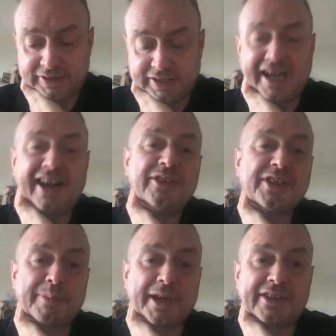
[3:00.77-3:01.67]
in our
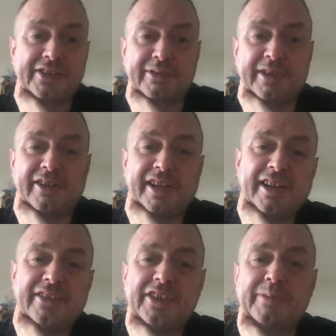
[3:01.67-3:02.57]
space, so they're in
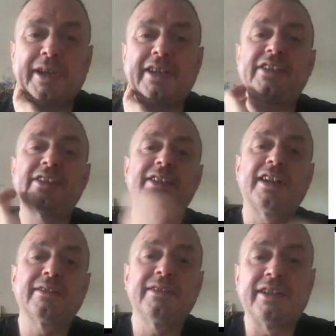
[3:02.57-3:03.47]
other spaces,
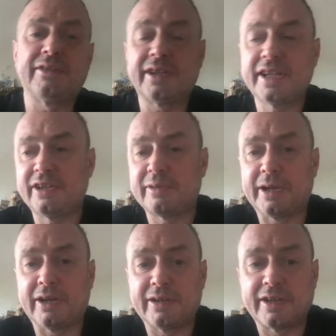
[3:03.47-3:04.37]
like, I hear
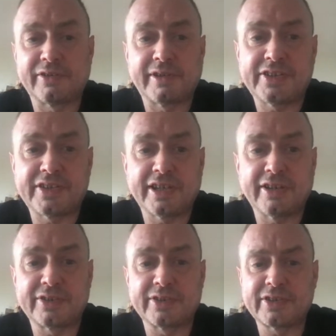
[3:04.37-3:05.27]
about other
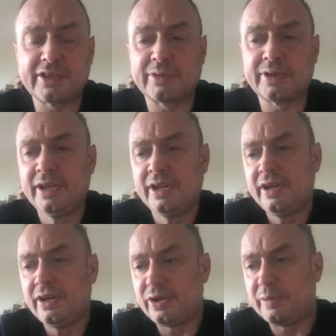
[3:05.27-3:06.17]
SEOs and so on,
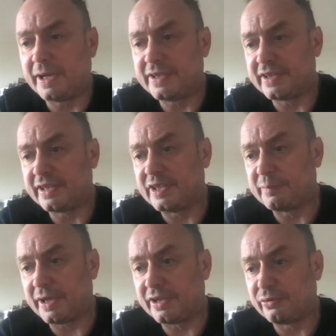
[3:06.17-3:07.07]
who basically
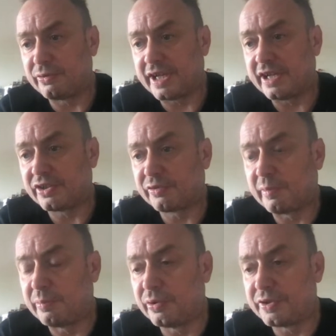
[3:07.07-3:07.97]
spend all day just
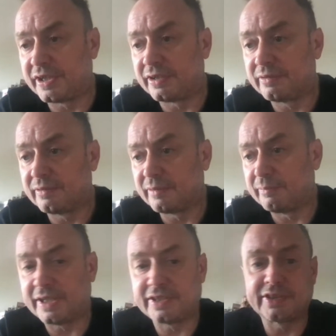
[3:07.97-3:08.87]
reporting
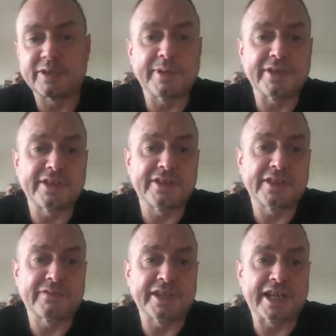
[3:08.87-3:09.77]
competitors' businesses
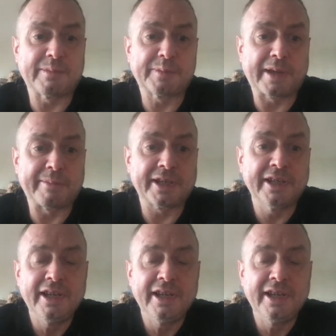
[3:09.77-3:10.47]
for name spamming.